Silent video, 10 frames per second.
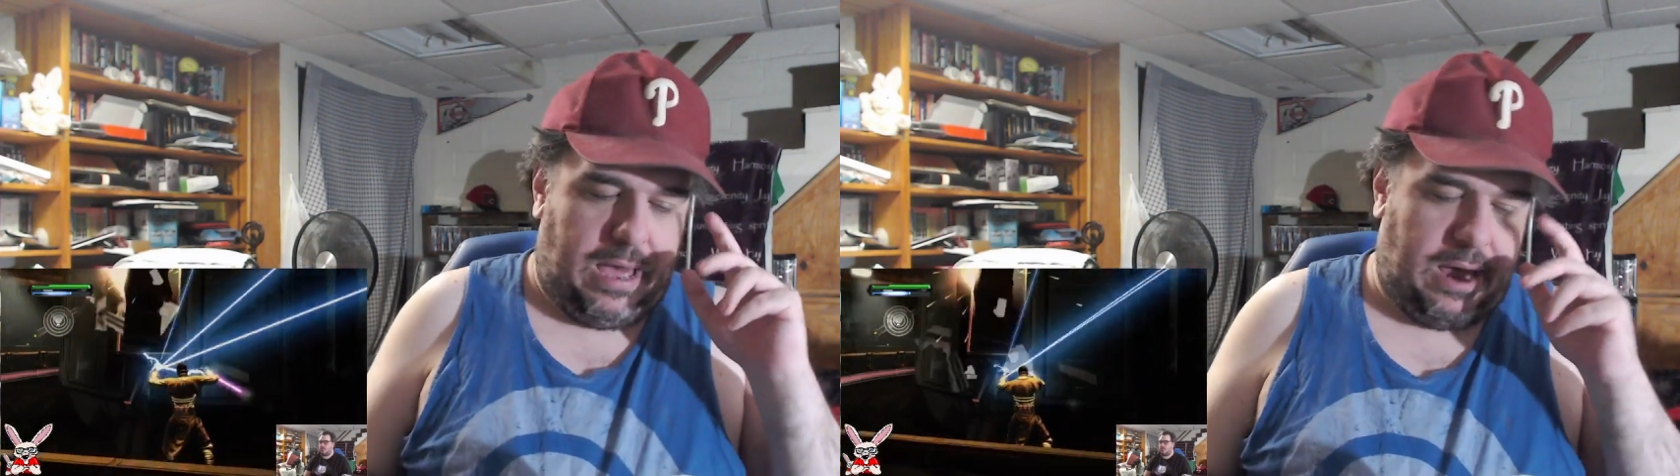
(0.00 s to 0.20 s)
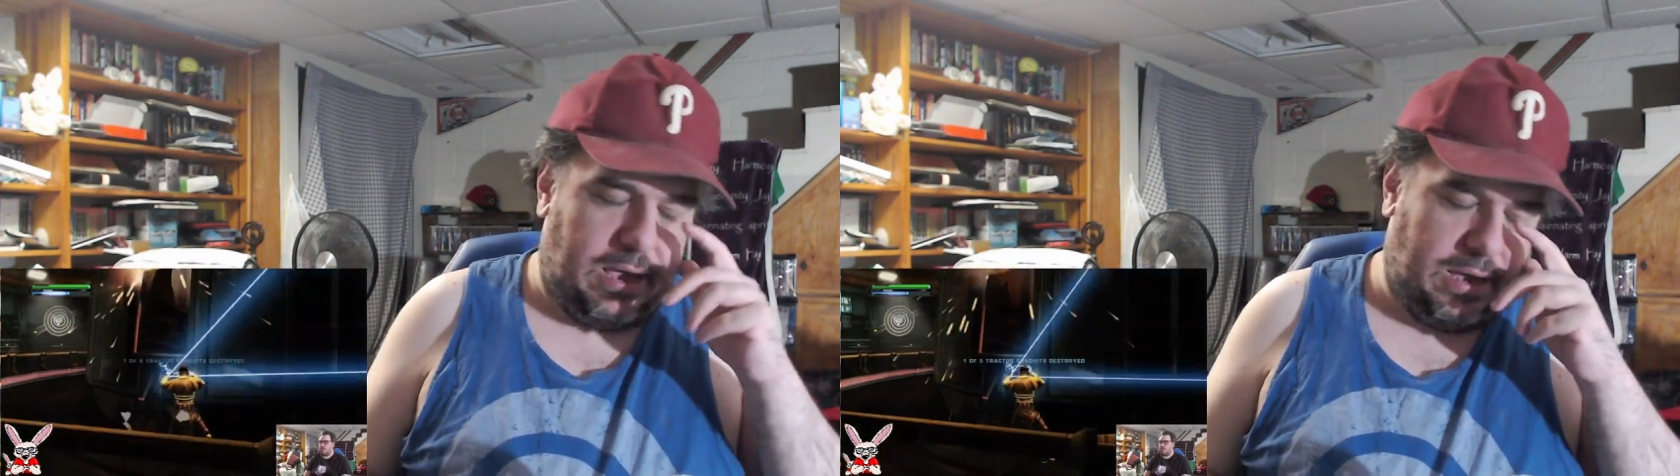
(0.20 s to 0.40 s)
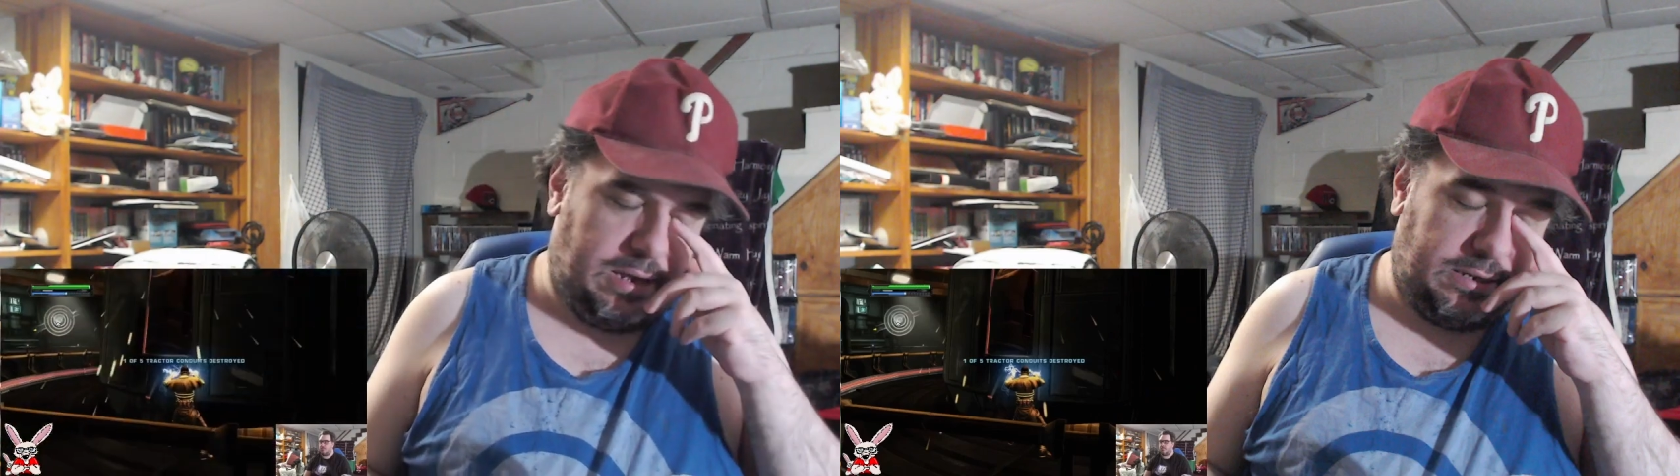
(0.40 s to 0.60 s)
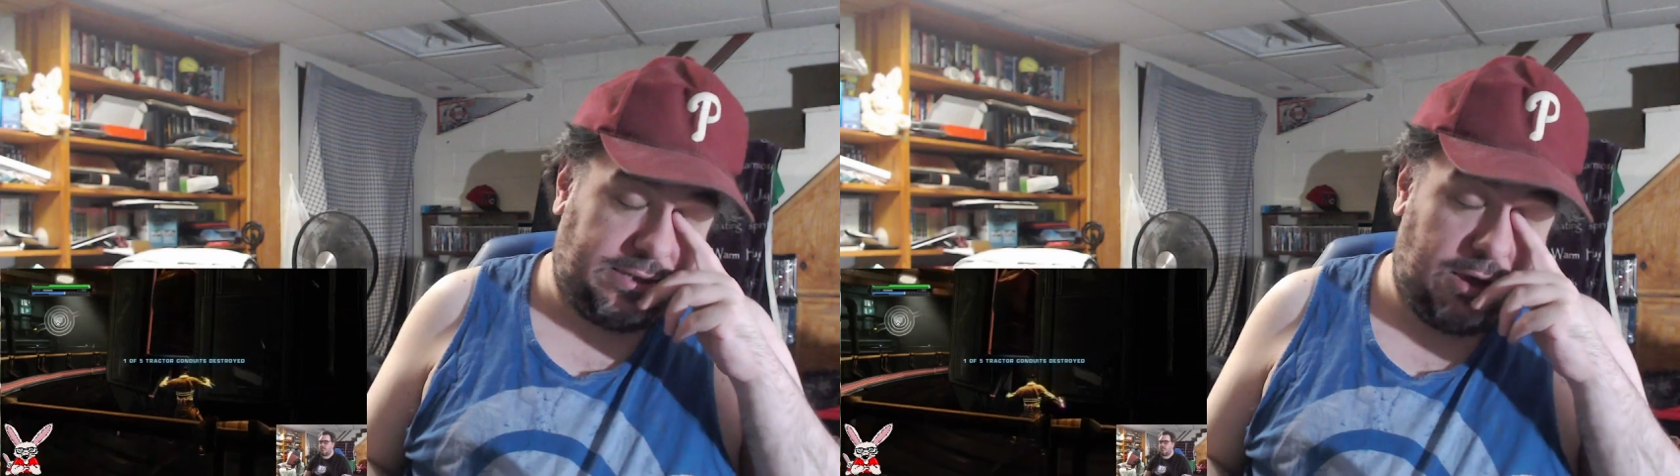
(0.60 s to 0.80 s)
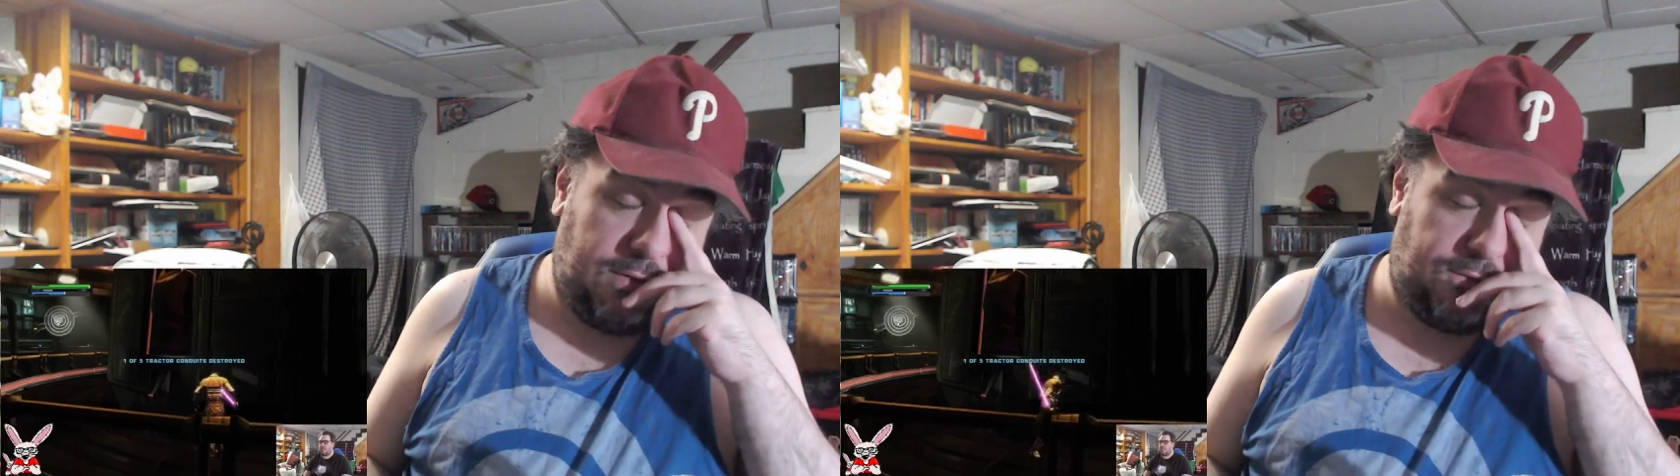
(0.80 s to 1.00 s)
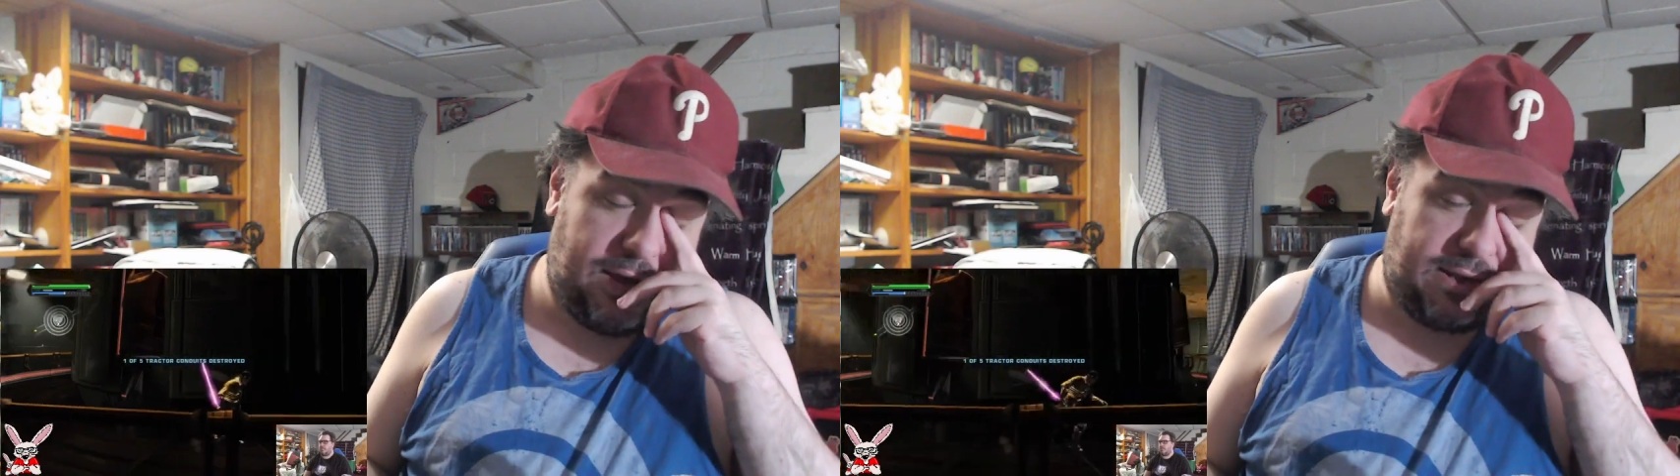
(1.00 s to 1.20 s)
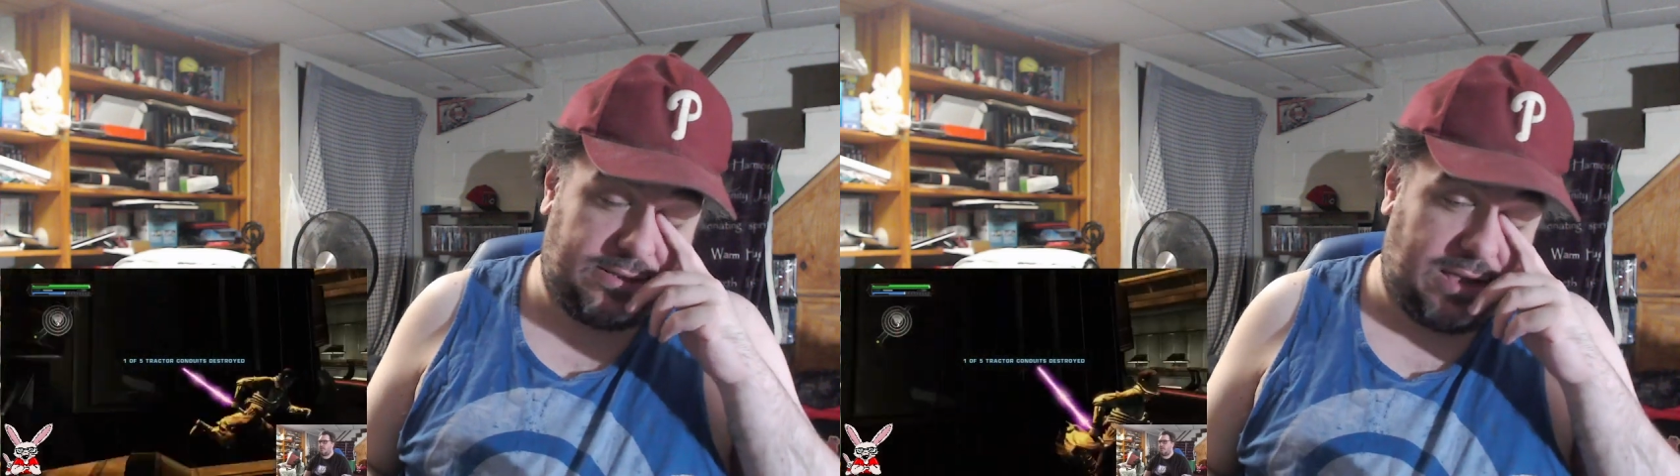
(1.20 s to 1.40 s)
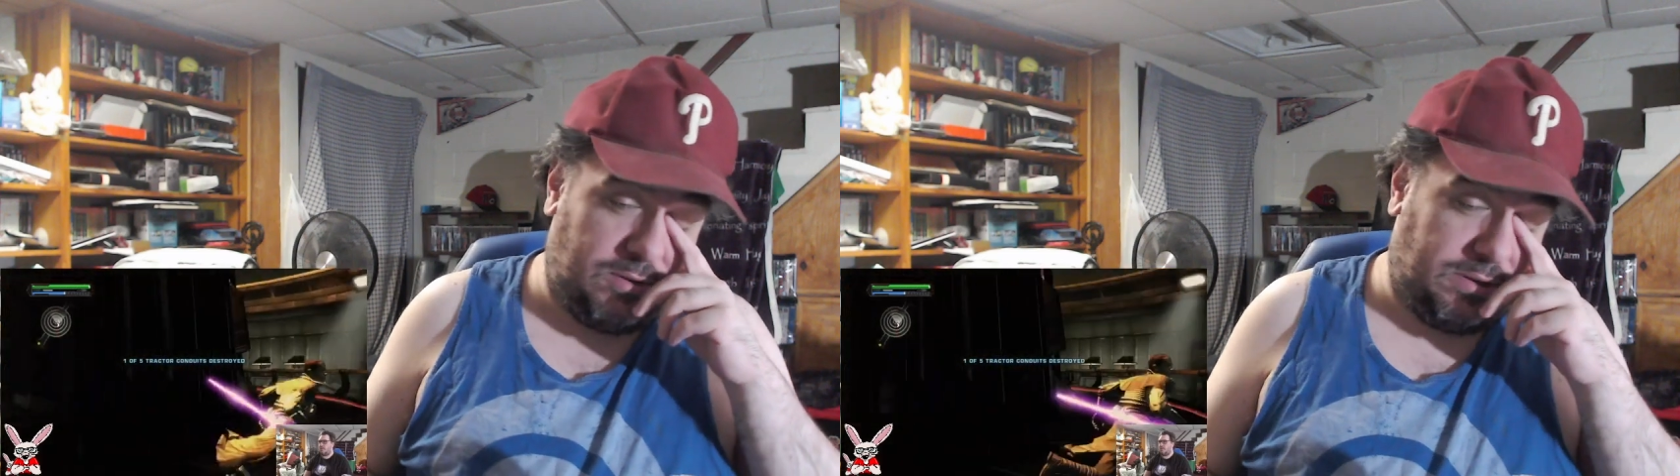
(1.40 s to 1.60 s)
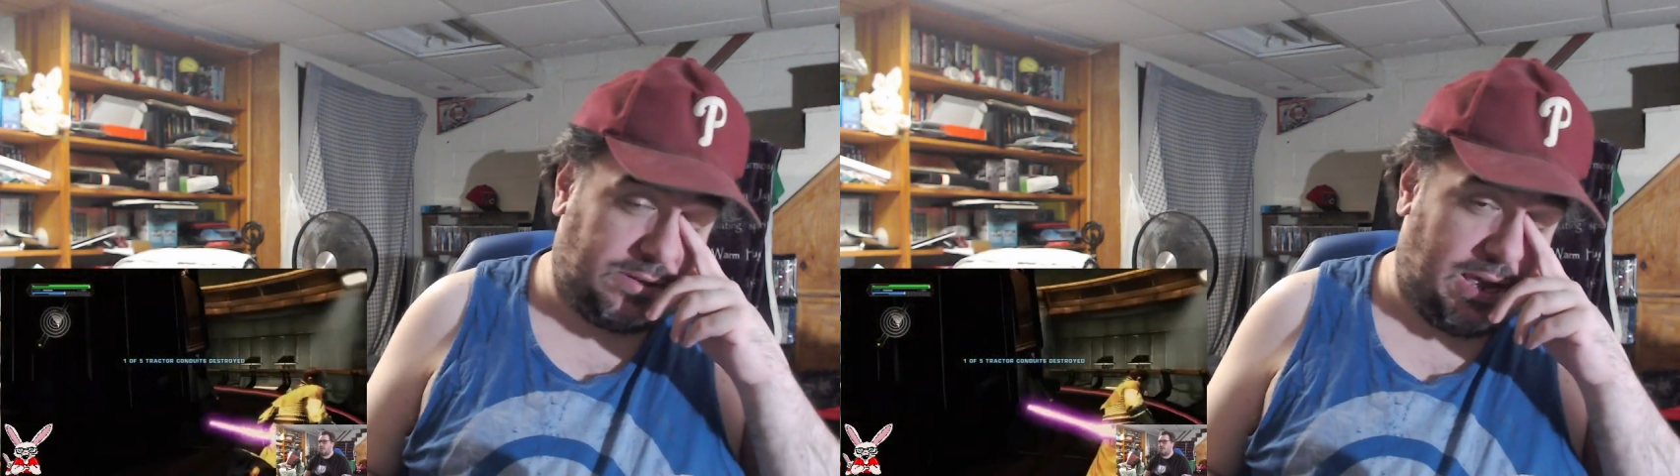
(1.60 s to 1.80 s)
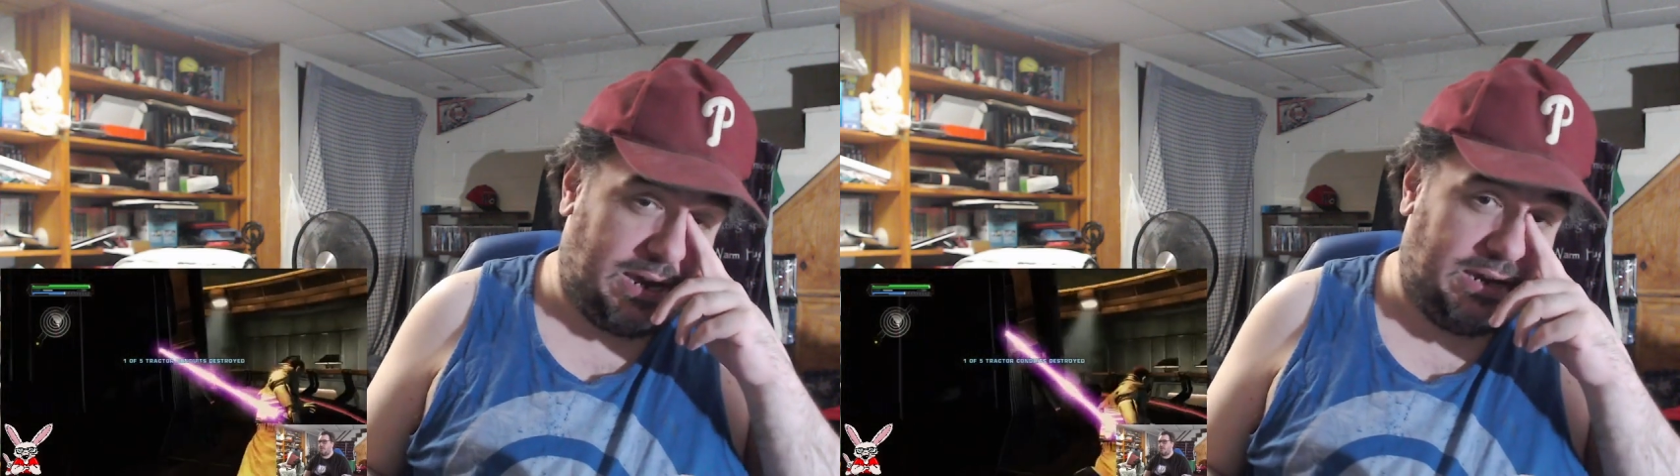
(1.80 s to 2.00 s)
Sound effects, sound
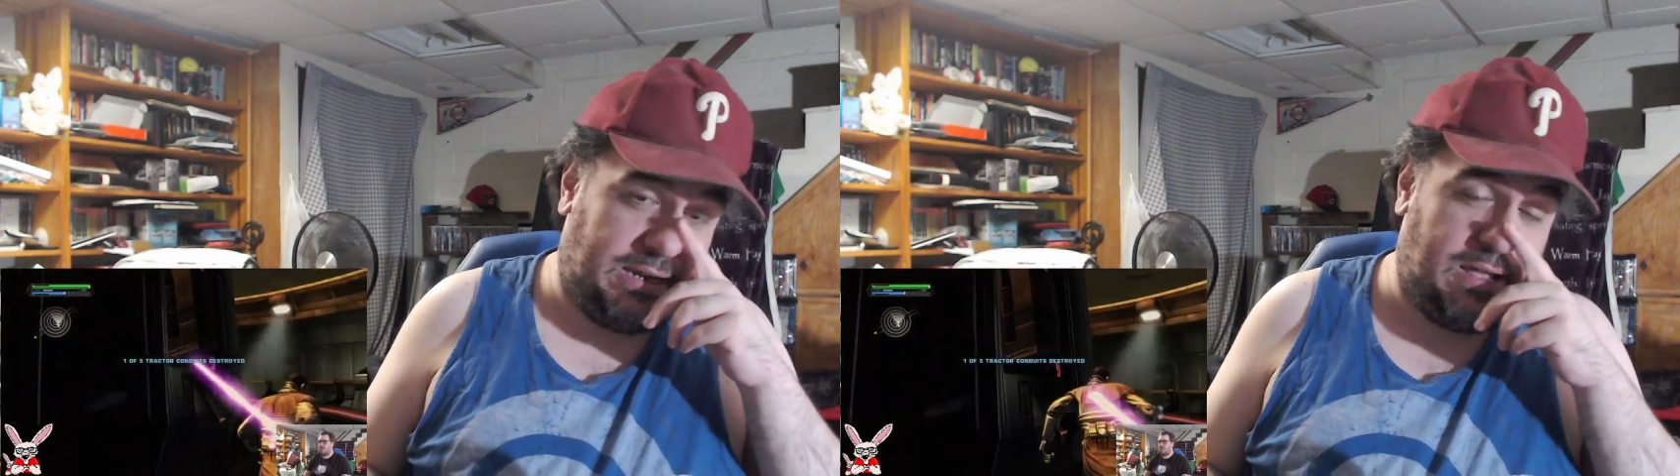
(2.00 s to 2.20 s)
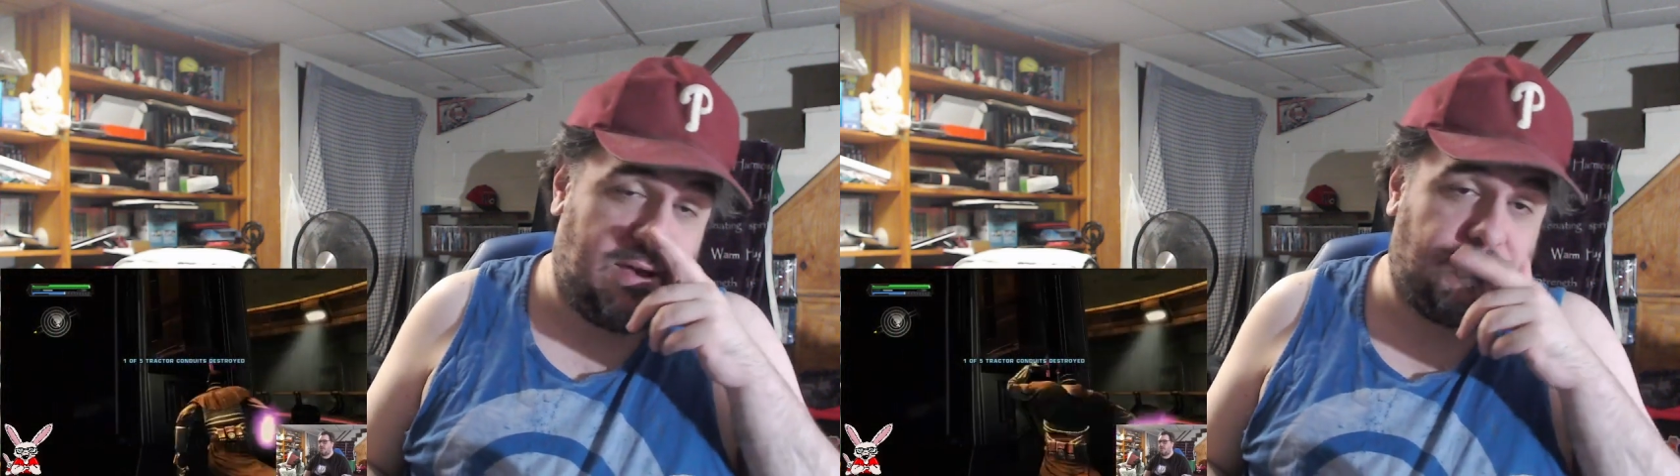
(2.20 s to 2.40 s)
design,